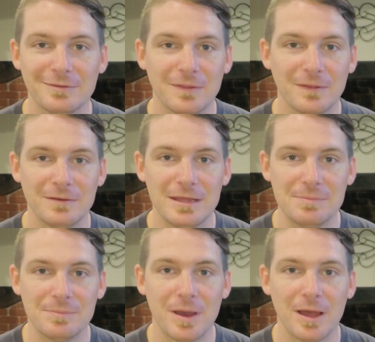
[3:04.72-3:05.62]
in the
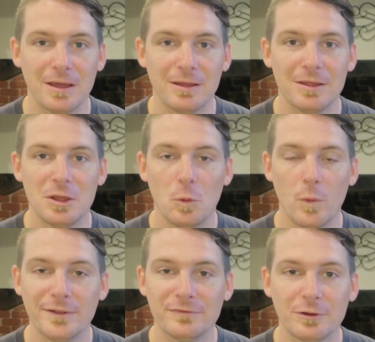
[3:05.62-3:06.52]
deep
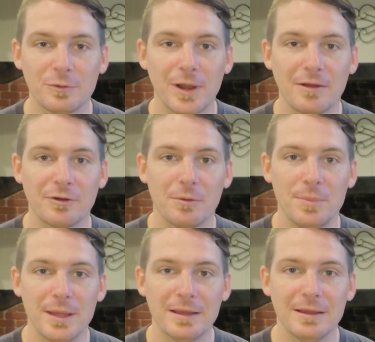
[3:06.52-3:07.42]
winter whenever a
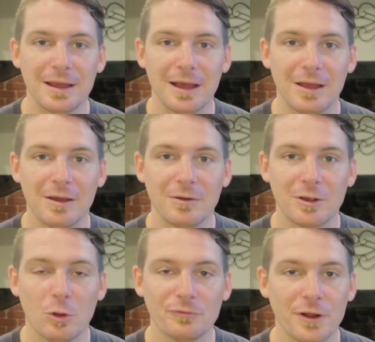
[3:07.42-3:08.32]
big
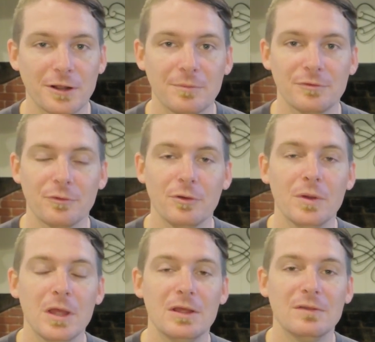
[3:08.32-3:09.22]
cold front comes through.
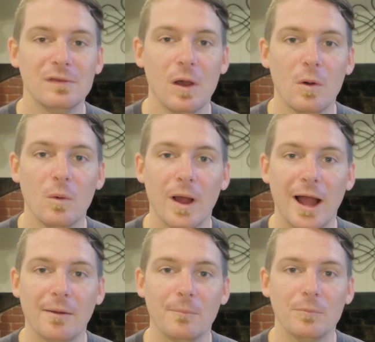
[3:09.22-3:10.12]
So
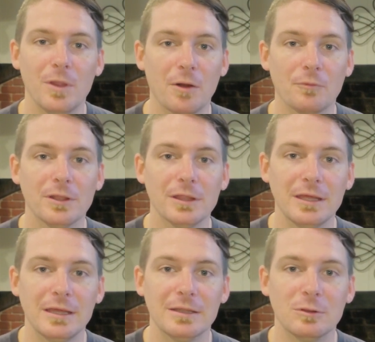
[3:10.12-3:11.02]
I'm not
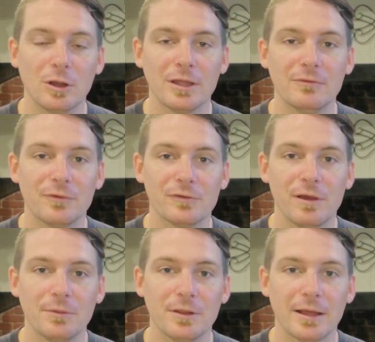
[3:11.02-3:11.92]
really looking for
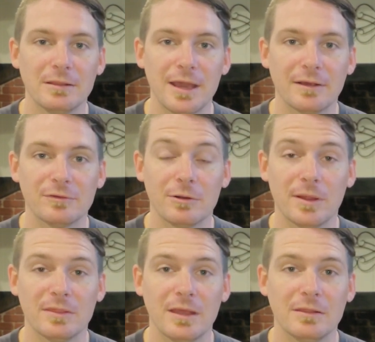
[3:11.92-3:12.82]
something like the
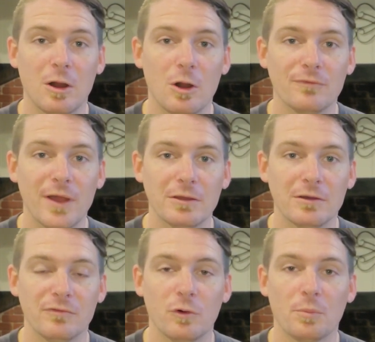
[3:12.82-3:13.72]
Xtherm. I think the R value
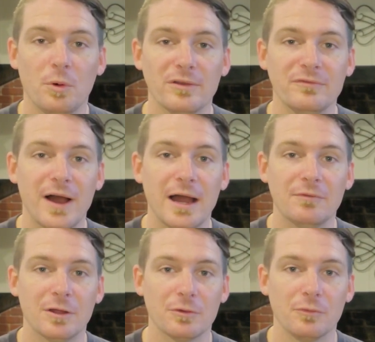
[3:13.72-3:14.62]
of
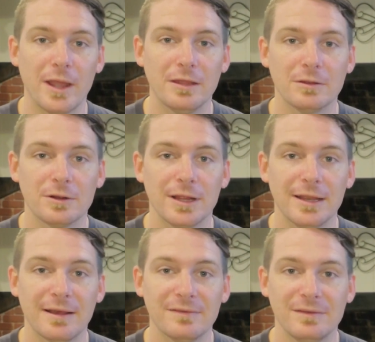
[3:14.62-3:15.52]
4.5 on the regular
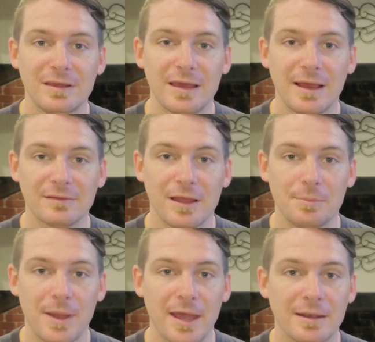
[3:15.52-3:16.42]
NXT Xlite
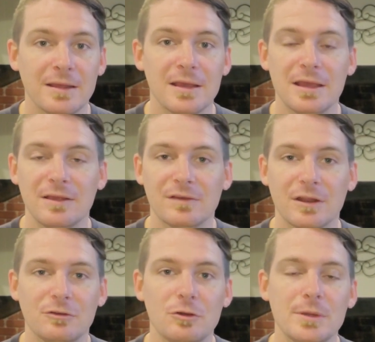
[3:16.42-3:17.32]
pad is
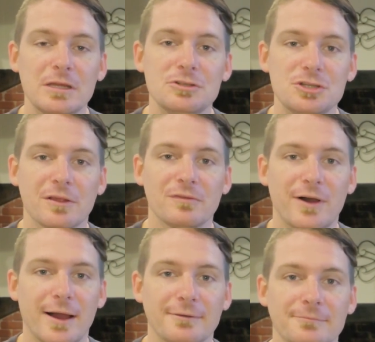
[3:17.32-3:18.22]
going to do me just
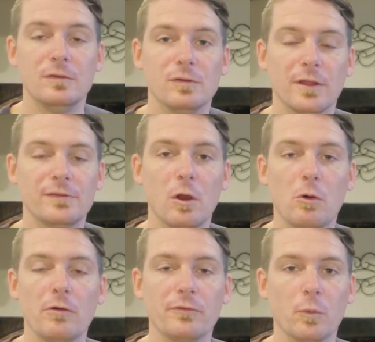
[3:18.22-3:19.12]
fine. So let's go
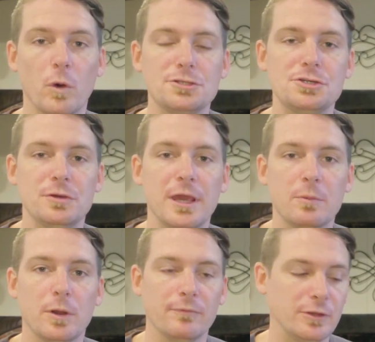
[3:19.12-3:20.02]
over what you
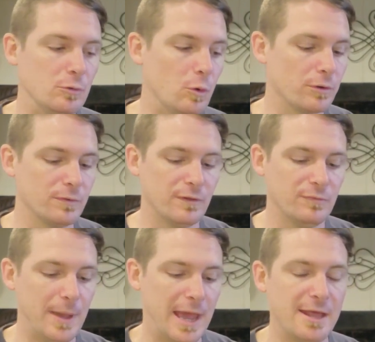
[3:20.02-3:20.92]
get whenever you order this
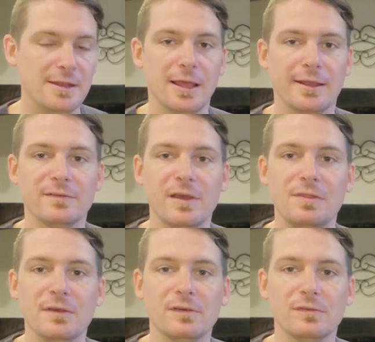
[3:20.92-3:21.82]
pad. And like I said,
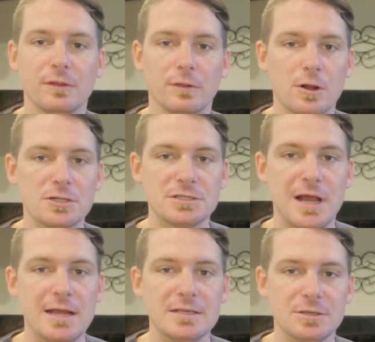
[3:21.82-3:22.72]
this is the large
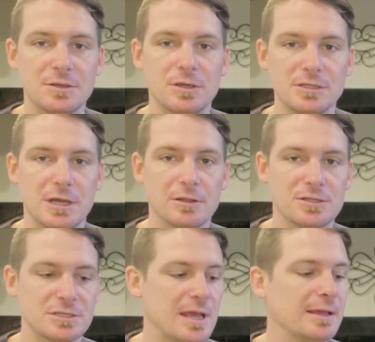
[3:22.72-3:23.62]
size, so you can tell it's
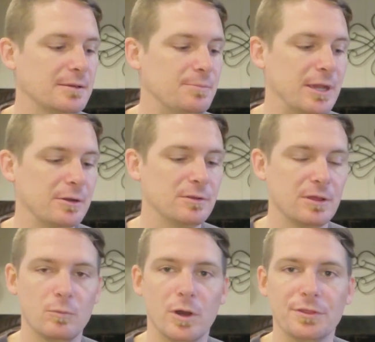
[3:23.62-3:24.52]
slightly bigger
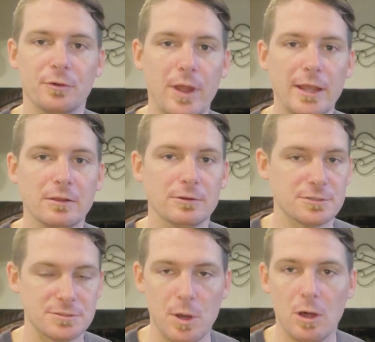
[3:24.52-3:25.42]
than what the regular
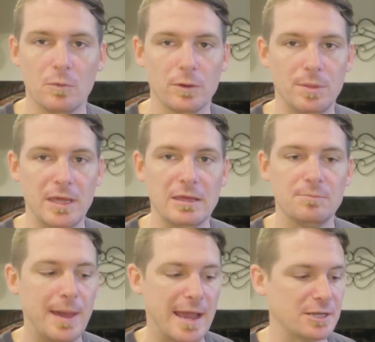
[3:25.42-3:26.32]
small would
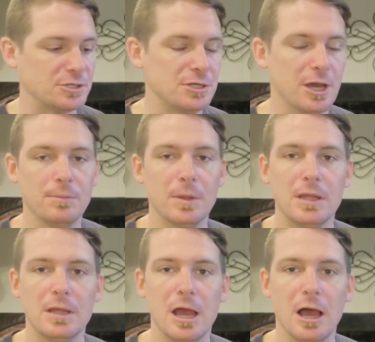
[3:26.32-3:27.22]
be packaged up,
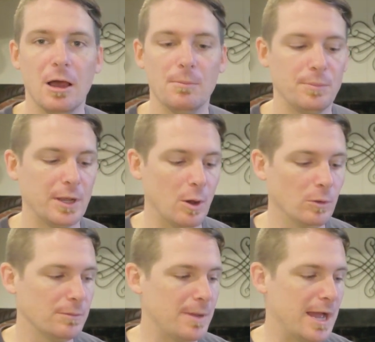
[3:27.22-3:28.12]
but
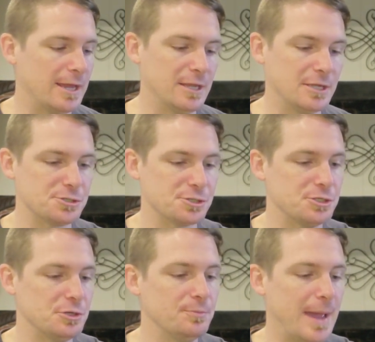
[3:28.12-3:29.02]
only by an inch or
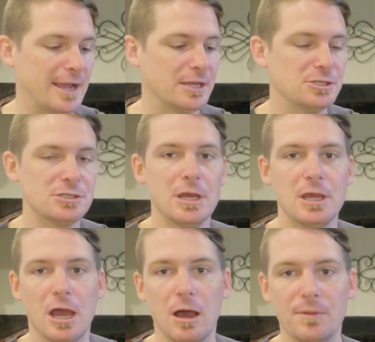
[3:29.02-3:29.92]
2 packaged.
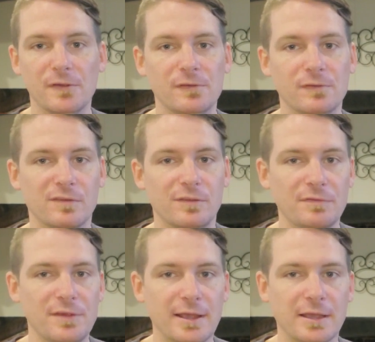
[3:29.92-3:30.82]
This is the
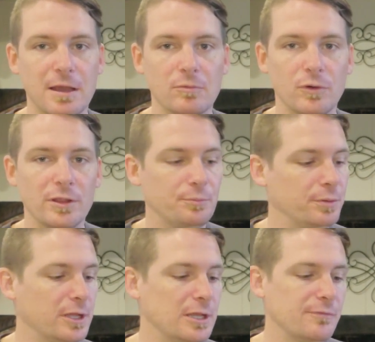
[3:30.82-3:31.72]
stuff sack it comes with.
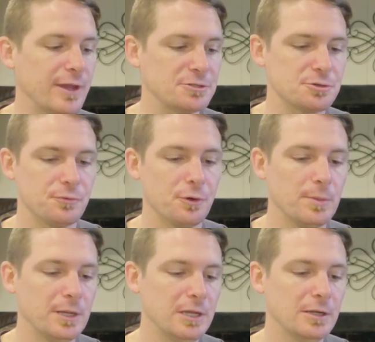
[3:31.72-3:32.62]
Plenty of extra
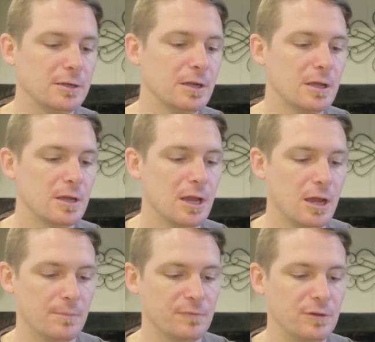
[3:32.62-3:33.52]
room in here,
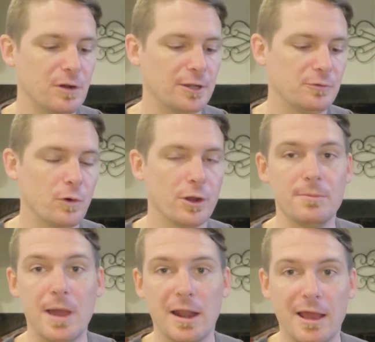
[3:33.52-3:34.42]
so you don't have to worry
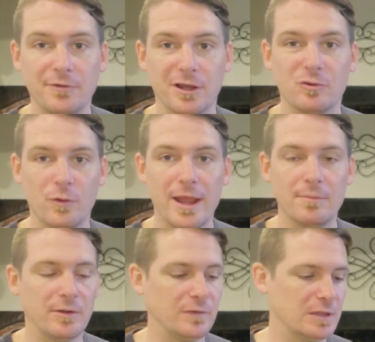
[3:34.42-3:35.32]
about having to
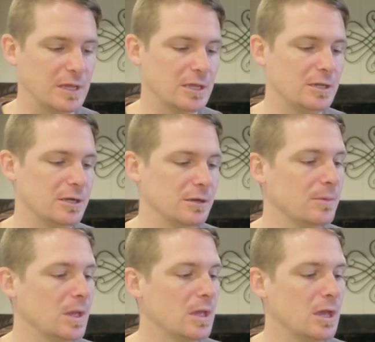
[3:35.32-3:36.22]
cram everything in here.
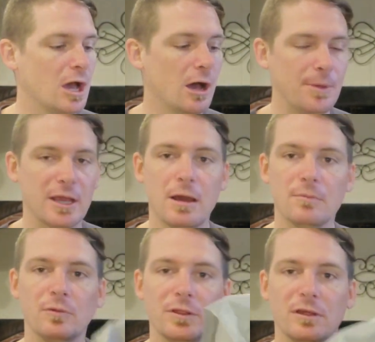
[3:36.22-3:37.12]
It
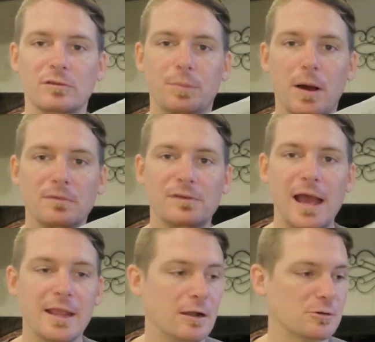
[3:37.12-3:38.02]
comes with this pump
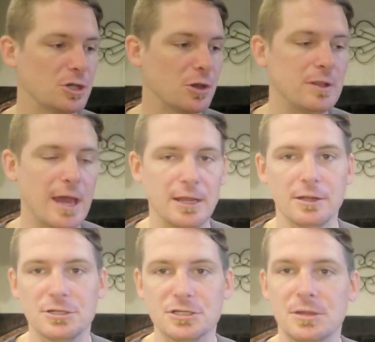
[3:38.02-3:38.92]
sack, and I'll show you that
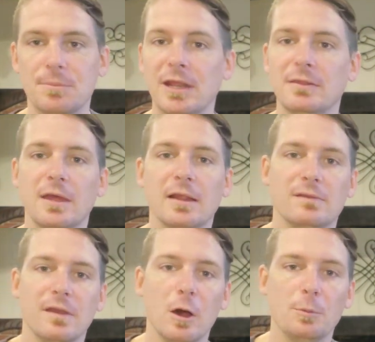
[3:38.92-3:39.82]
here in just a minute.
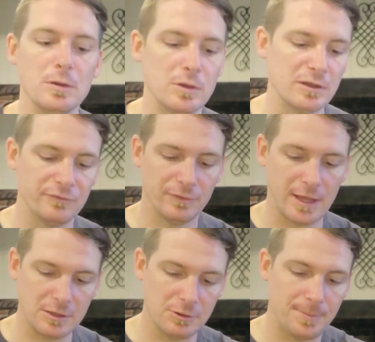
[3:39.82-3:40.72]
That's to help you
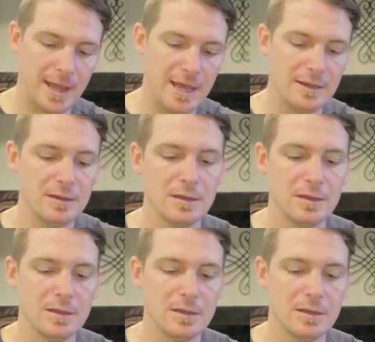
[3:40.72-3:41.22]
inflate your pad.